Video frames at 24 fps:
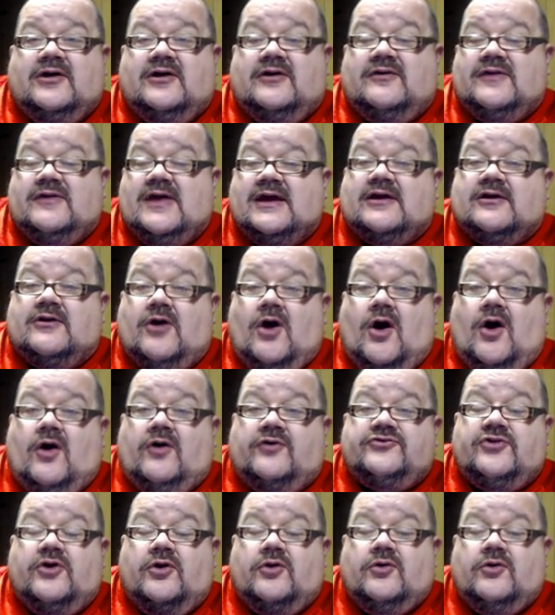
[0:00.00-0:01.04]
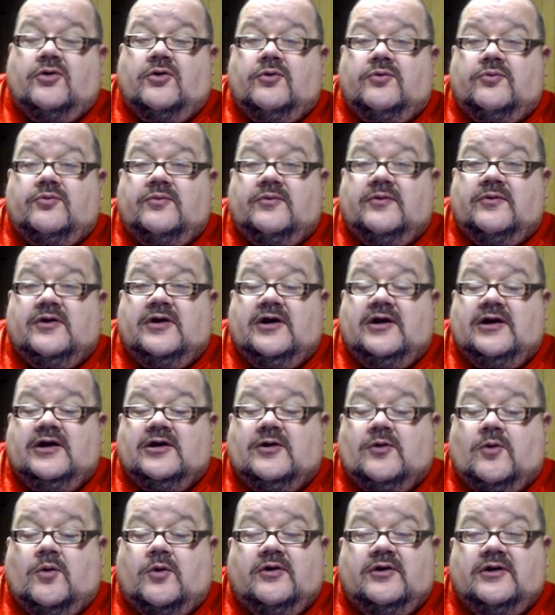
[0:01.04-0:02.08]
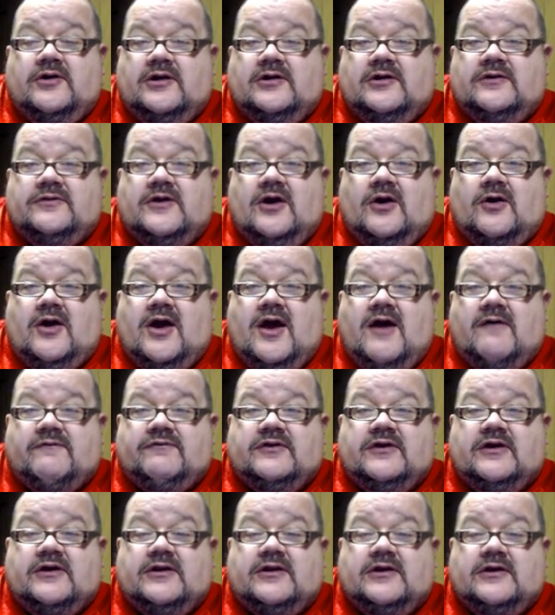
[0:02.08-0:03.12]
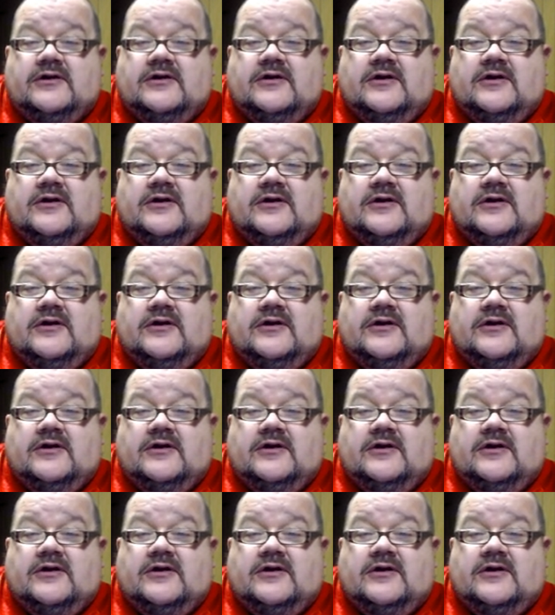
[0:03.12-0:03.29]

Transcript: They can also, uh, in order in their half of the inning,